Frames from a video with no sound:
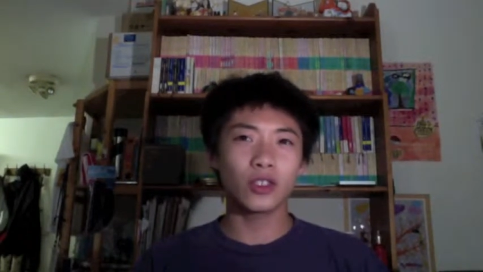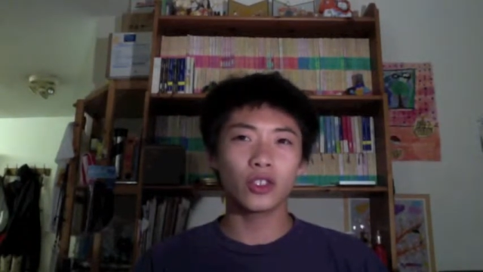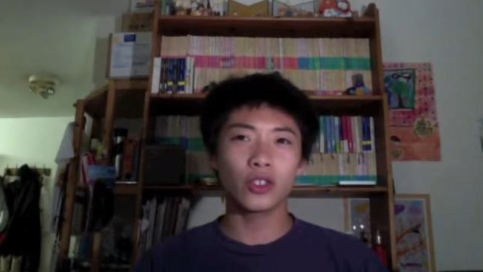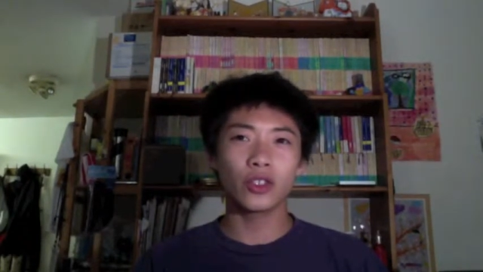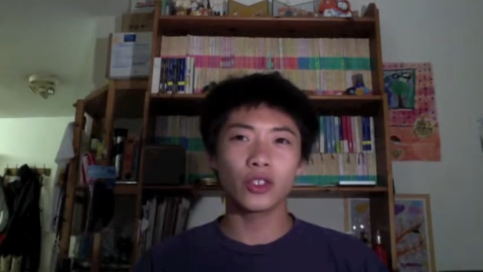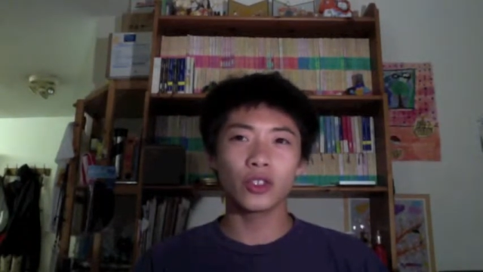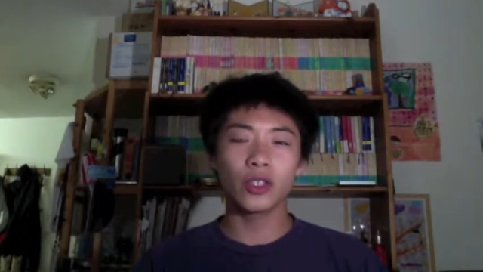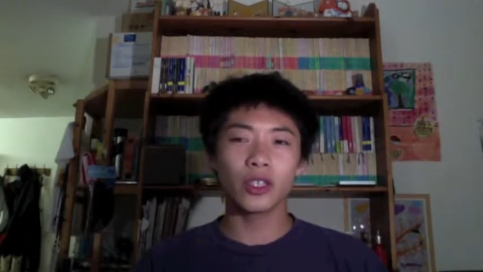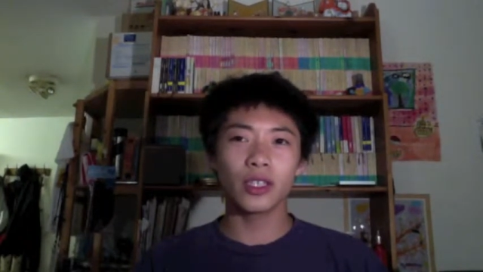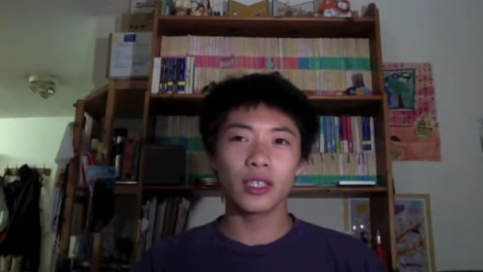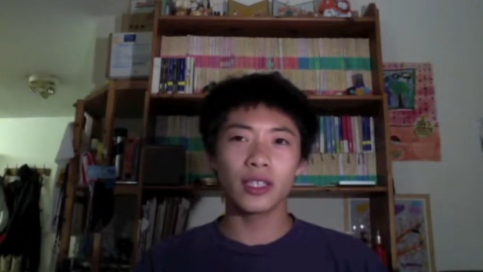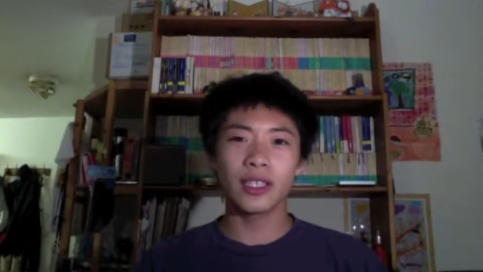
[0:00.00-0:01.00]

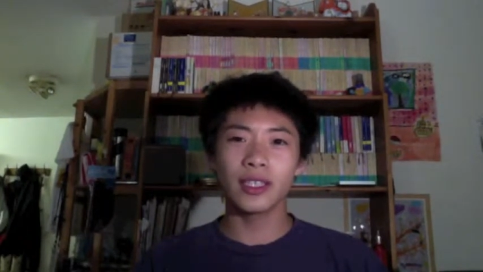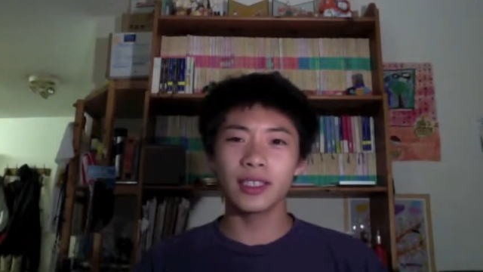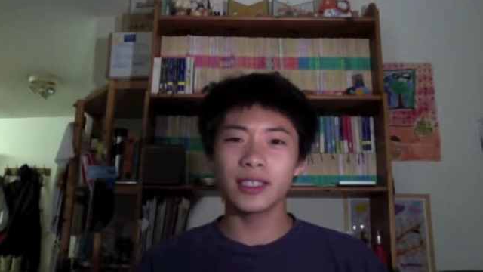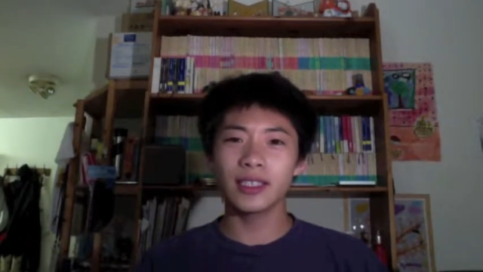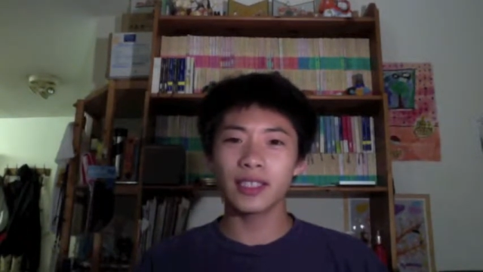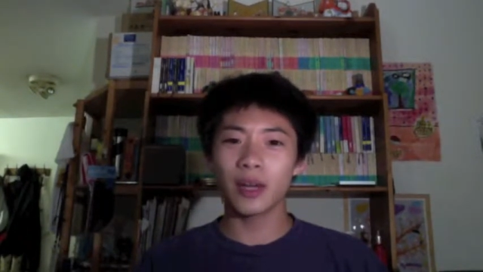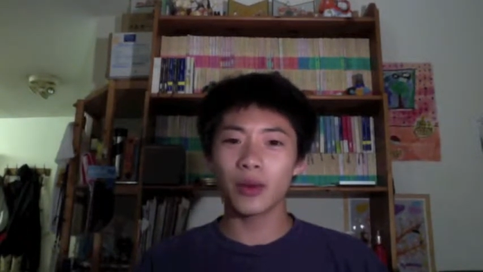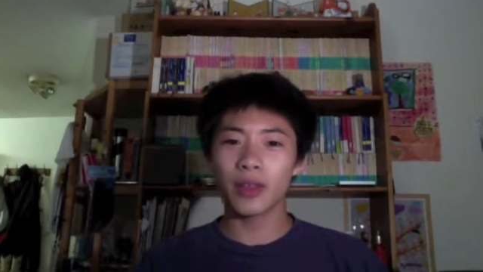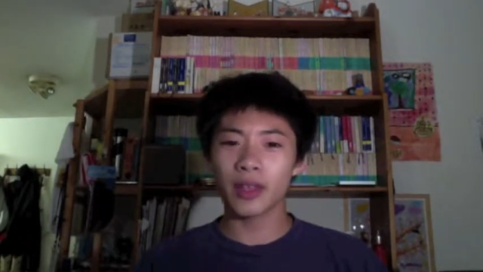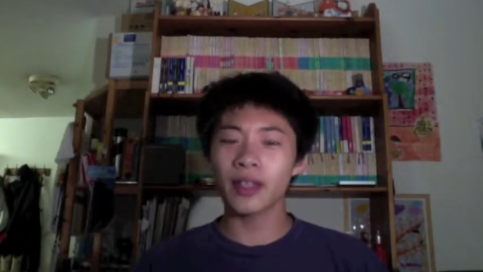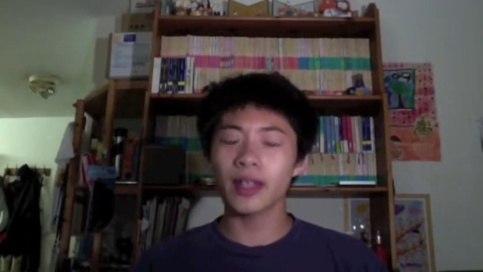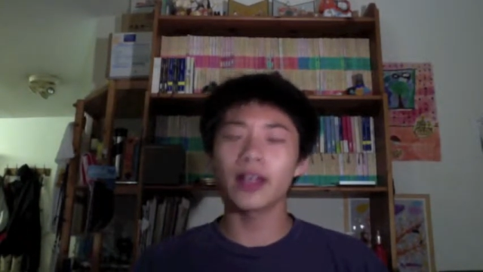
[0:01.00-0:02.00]
inches. I would
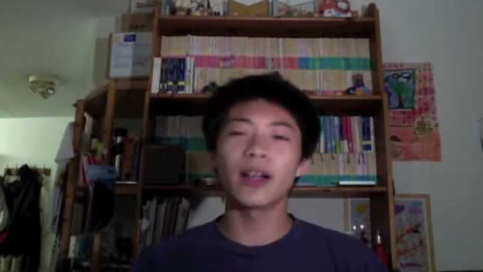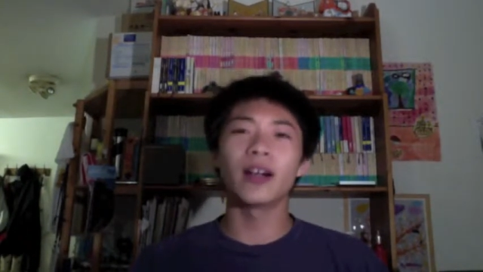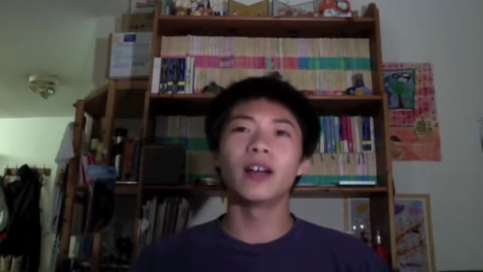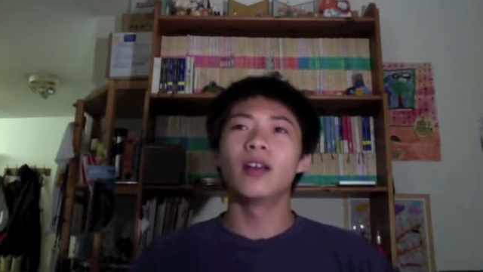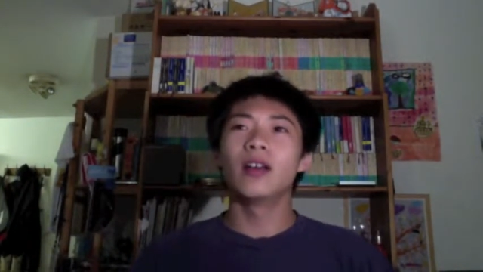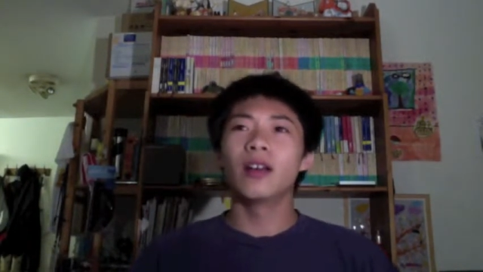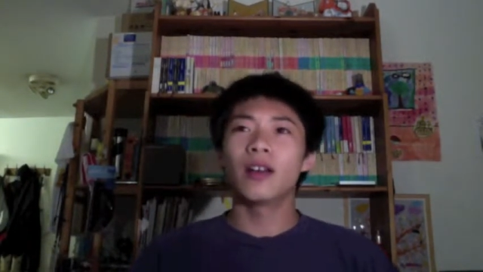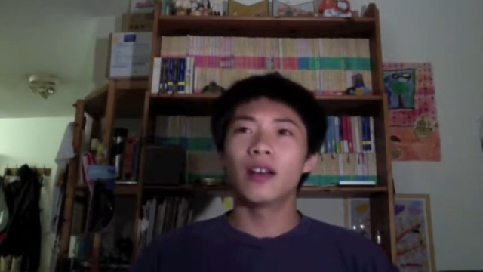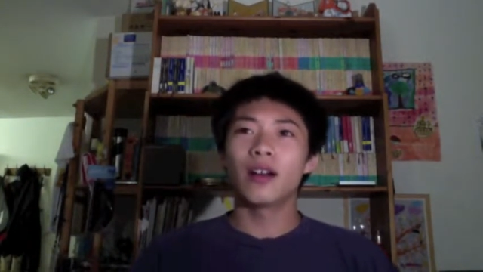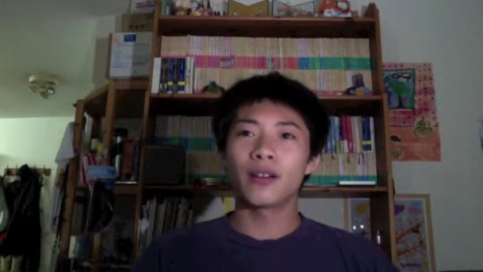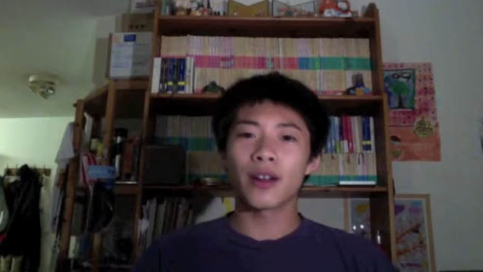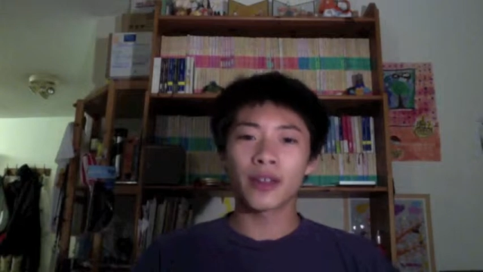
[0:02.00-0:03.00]
think, yeah,
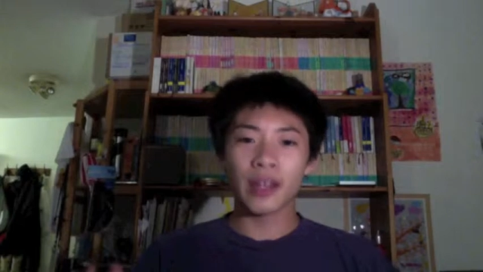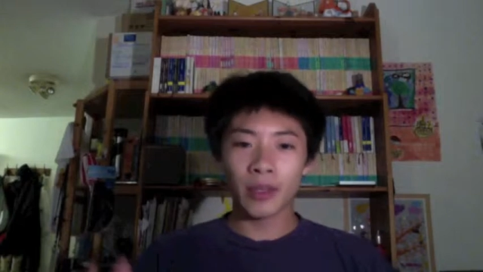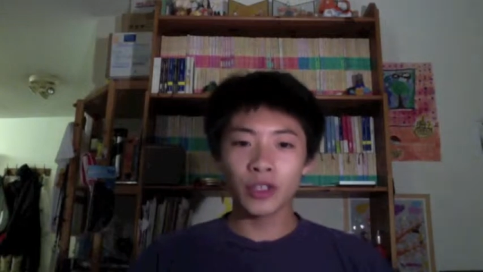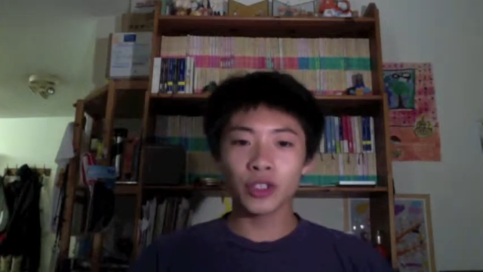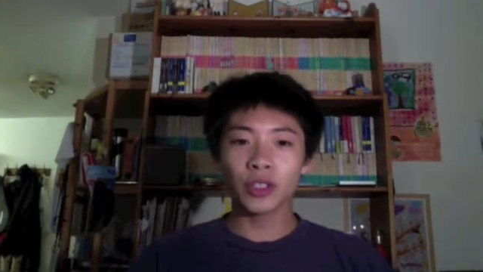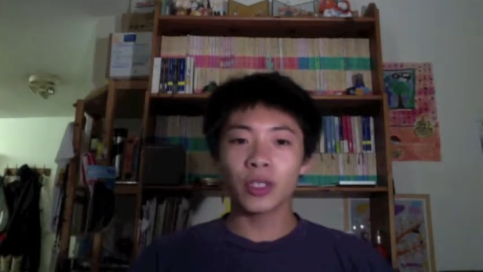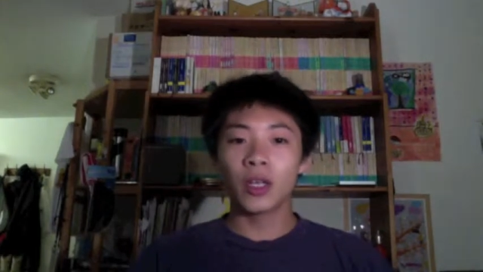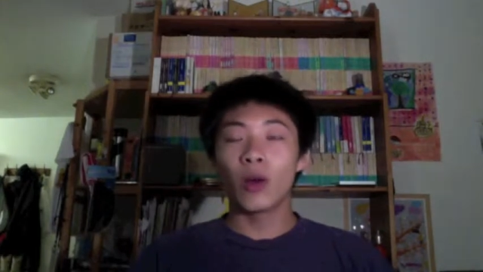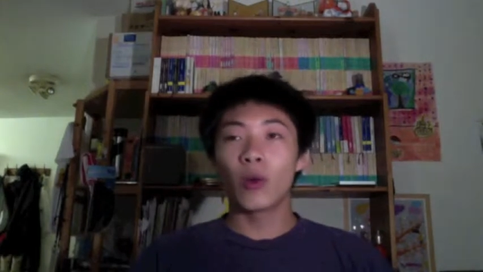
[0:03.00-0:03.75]
around that much.